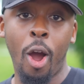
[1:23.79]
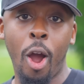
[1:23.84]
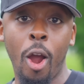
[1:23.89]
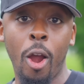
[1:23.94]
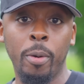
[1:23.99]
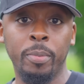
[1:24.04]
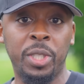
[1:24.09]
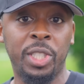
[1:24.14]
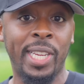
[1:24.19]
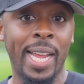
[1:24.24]

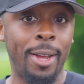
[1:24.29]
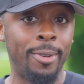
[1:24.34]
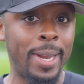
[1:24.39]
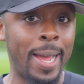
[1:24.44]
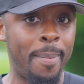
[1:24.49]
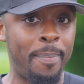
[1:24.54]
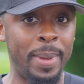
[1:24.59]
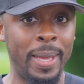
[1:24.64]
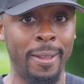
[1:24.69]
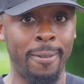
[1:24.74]
arms shall
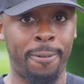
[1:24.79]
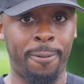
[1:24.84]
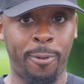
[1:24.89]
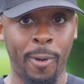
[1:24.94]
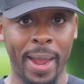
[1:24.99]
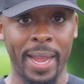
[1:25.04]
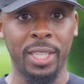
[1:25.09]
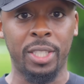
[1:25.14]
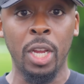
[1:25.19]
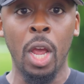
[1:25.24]
not be
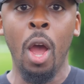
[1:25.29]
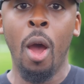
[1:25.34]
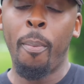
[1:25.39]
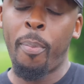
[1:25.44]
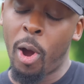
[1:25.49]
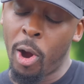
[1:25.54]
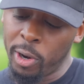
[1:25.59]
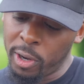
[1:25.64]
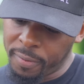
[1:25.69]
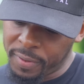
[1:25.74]
infringed,
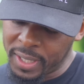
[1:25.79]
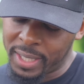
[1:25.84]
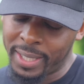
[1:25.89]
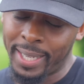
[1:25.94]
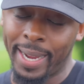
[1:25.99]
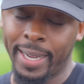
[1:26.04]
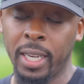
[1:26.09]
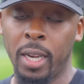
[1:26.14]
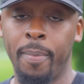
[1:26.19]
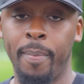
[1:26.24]
part of the
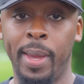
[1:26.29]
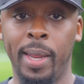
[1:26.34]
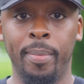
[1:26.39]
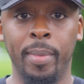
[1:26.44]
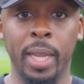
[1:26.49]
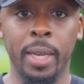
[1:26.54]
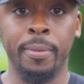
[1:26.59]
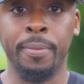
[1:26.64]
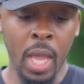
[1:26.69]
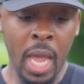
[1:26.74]
Second
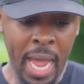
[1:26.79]
Amendment?